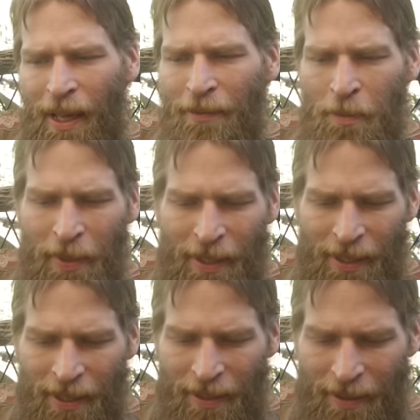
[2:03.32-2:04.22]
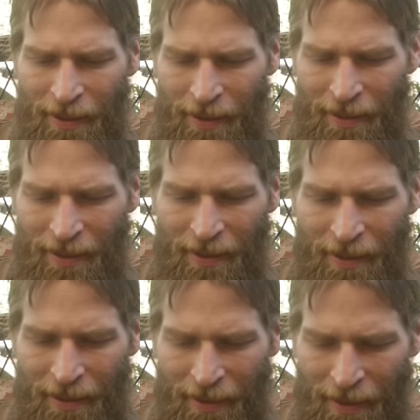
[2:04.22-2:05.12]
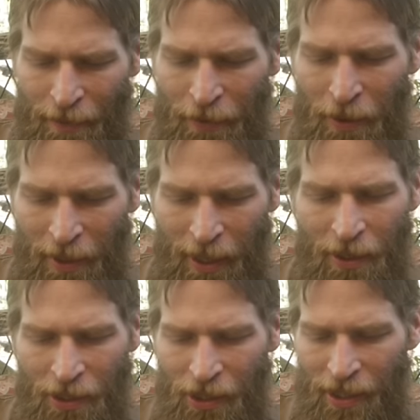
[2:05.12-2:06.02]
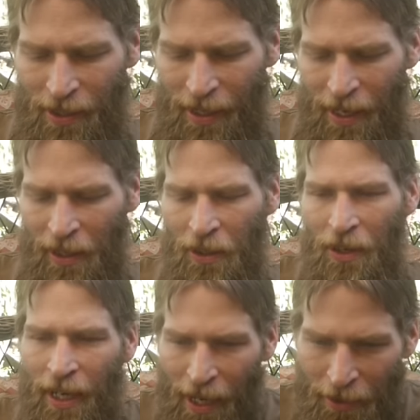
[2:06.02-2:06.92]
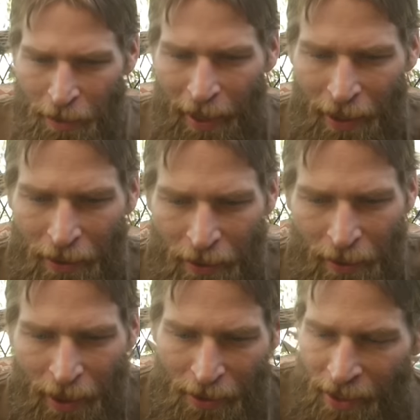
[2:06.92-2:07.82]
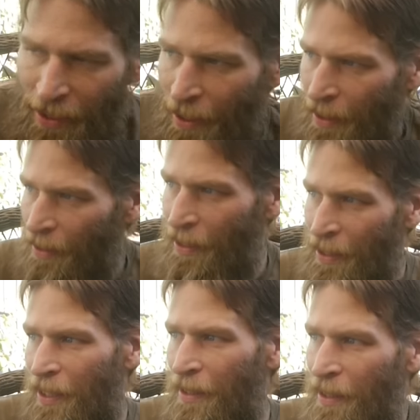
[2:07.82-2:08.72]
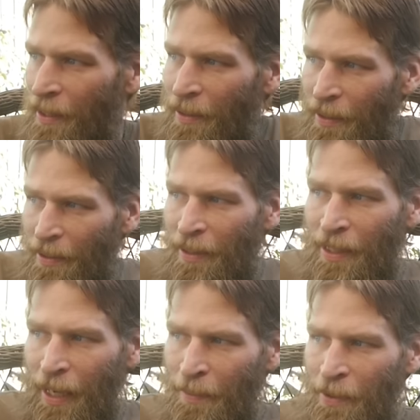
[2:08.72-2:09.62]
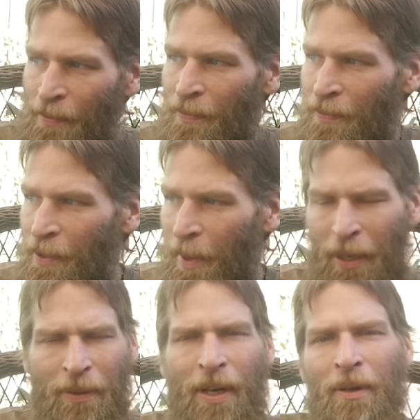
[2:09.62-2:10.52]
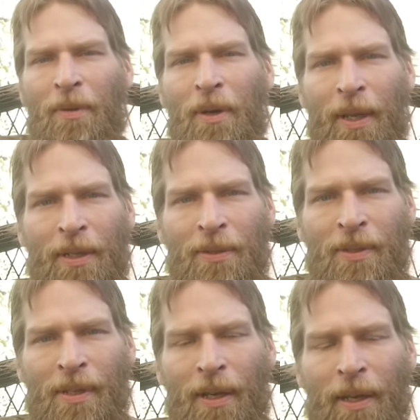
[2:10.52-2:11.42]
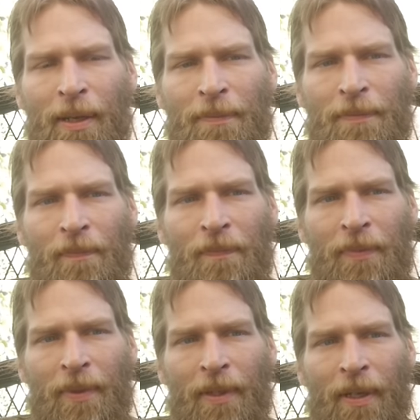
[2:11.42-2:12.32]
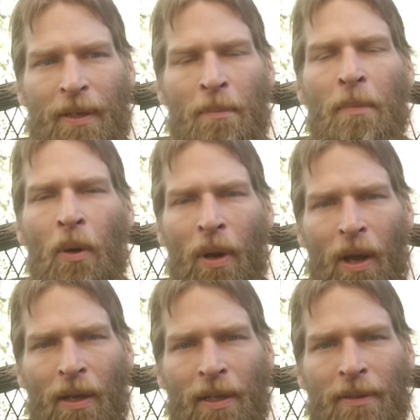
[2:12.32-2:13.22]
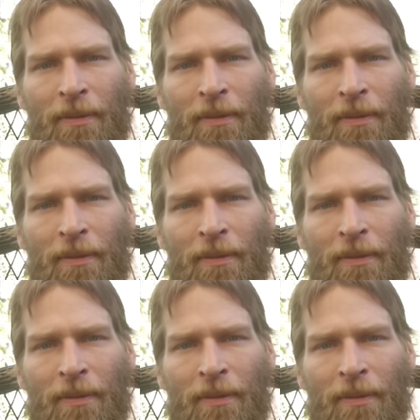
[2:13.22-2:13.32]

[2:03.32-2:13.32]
I've spent a few years just kind of learning how tobacco grows and the, the, the, the types of tobacco that I grow. I use uh, uh, Mohawk